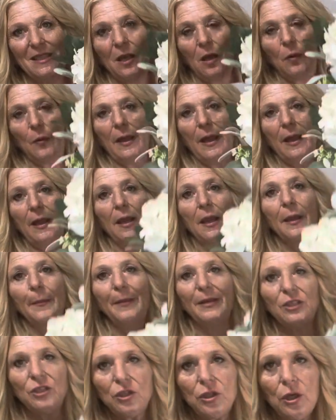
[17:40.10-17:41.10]
Okay, let
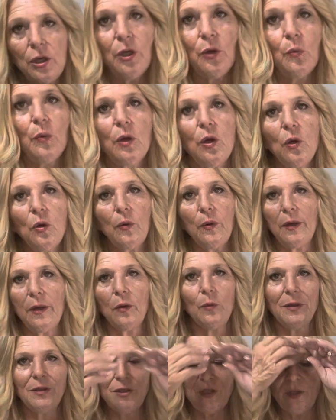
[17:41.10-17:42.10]
me show you real quick
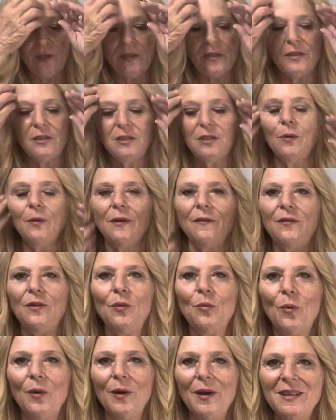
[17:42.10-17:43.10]
what you can do if you
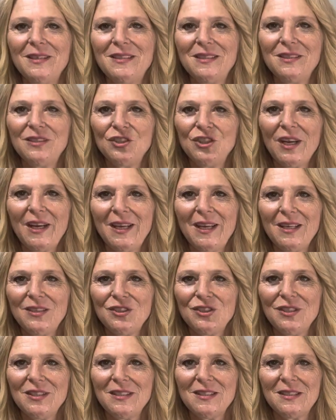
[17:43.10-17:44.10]
wanted to
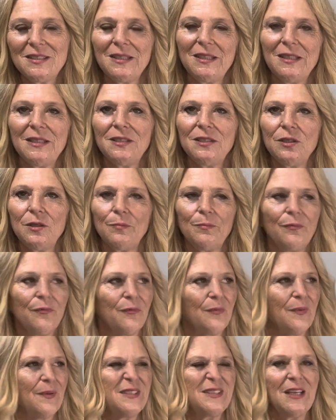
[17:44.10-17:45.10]
change this into,
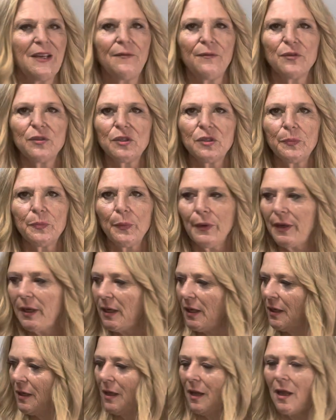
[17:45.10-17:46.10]
let's say for
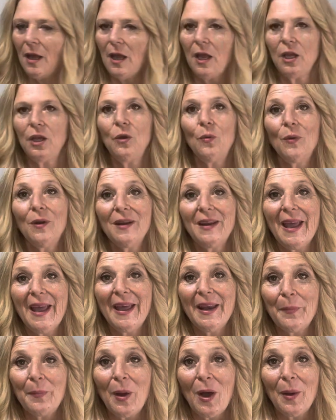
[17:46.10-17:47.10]
spring, you wanted to
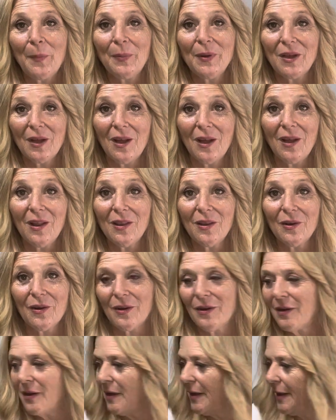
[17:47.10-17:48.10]
add a pop of
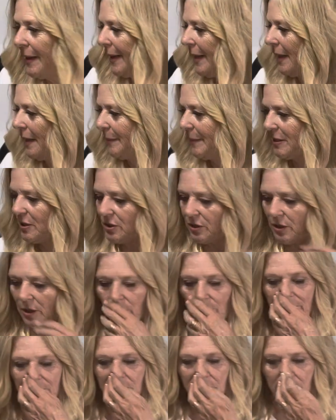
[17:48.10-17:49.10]
color. Let me show you
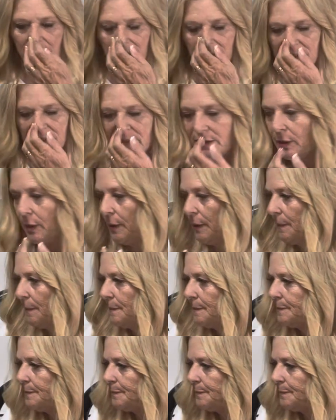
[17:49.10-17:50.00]
what you can do.